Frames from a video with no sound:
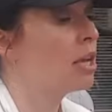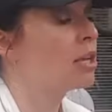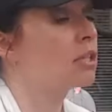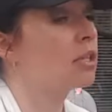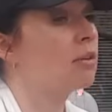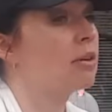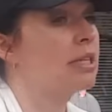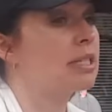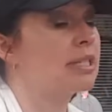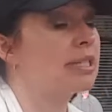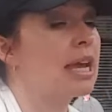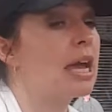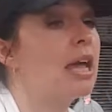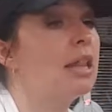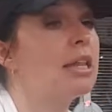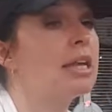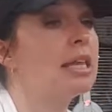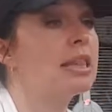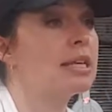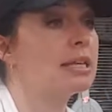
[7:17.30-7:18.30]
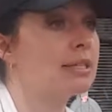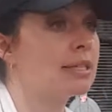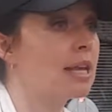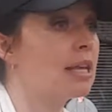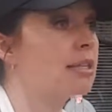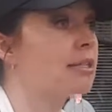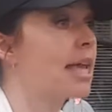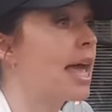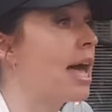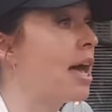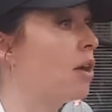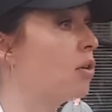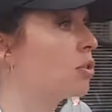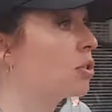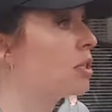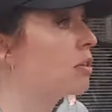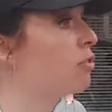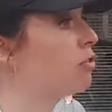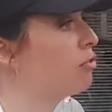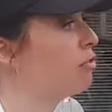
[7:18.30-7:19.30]
So it's telling the cells how
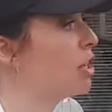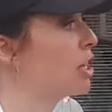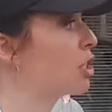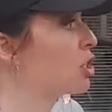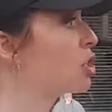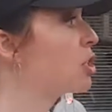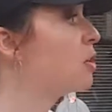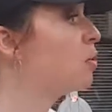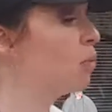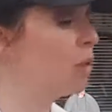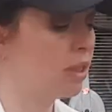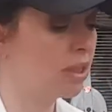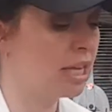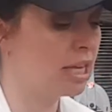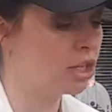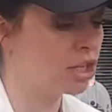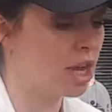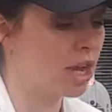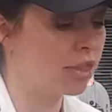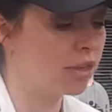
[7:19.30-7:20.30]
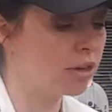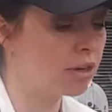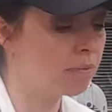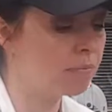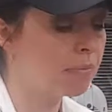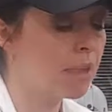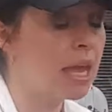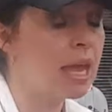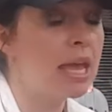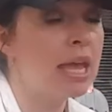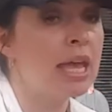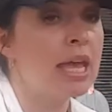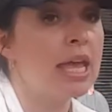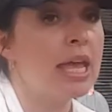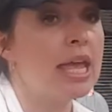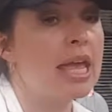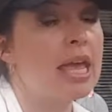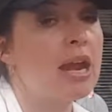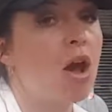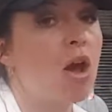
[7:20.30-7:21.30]
to function with each other.
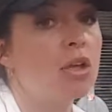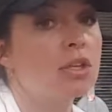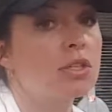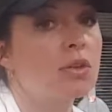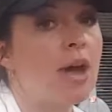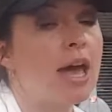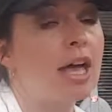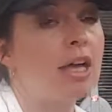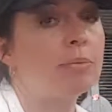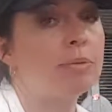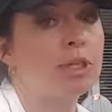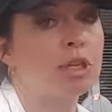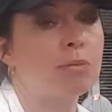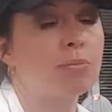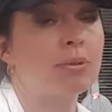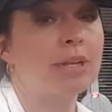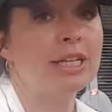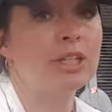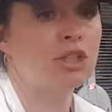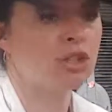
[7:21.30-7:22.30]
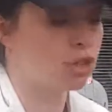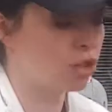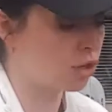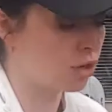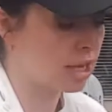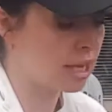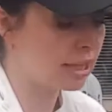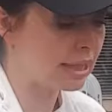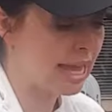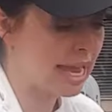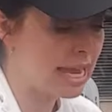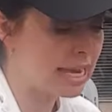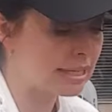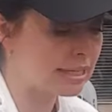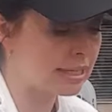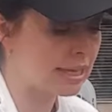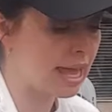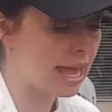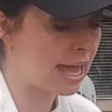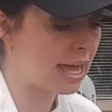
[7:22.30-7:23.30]
It also helps your blood
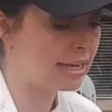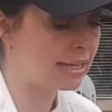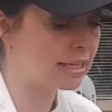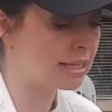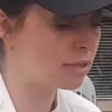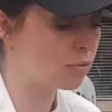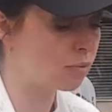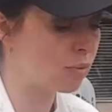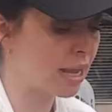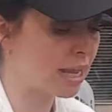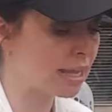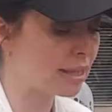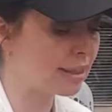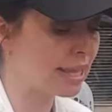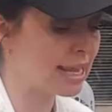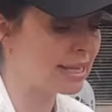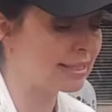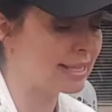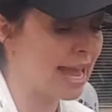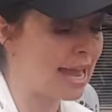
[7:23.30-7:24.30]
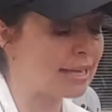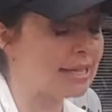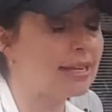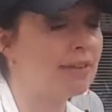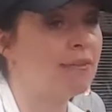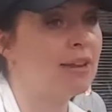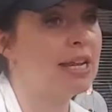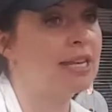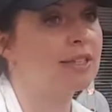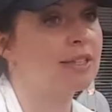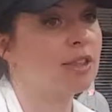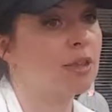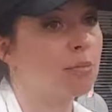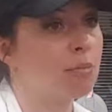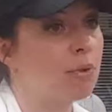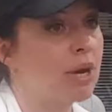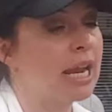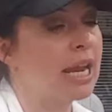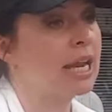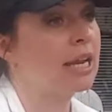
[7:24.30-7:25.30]
circulate, and it regulates activities of the
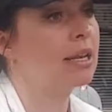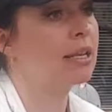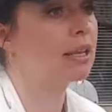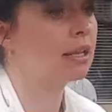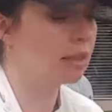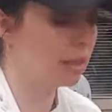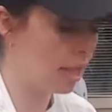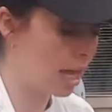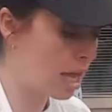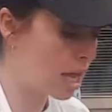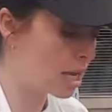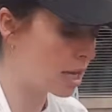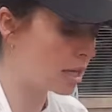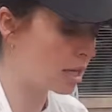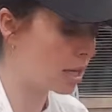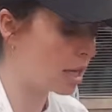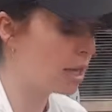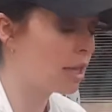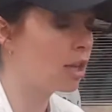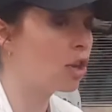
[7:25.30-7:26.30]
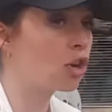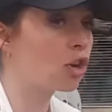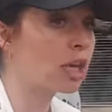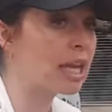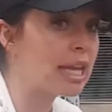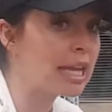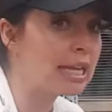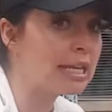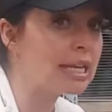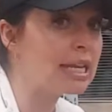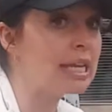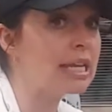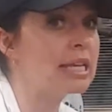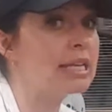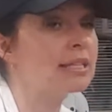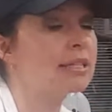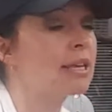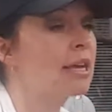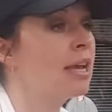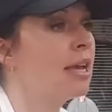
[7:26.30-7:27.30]
brain, the lung, your
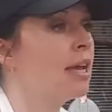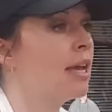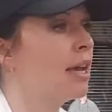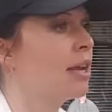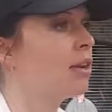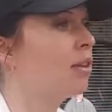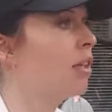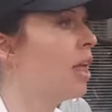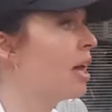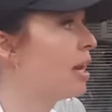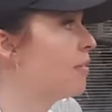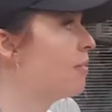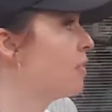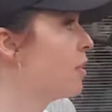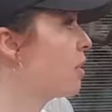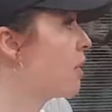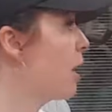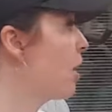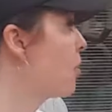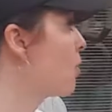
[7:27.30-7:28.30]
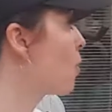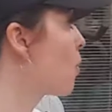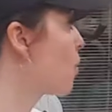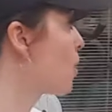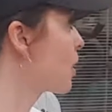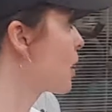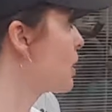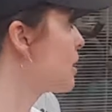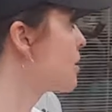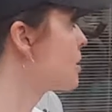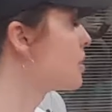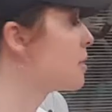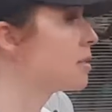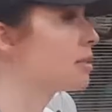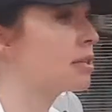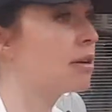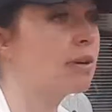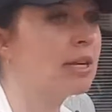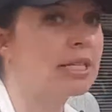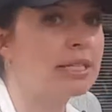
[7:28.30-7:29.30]
kidneys, and a lot of your other organs.
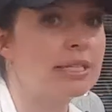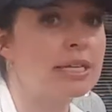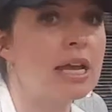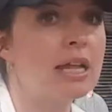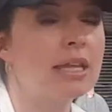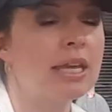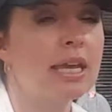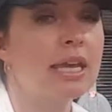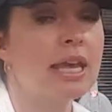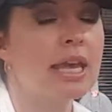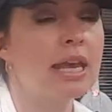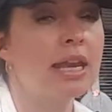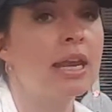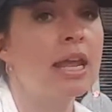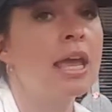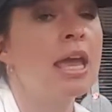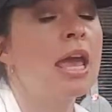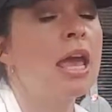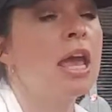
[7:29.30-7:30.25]
So it's telling, again,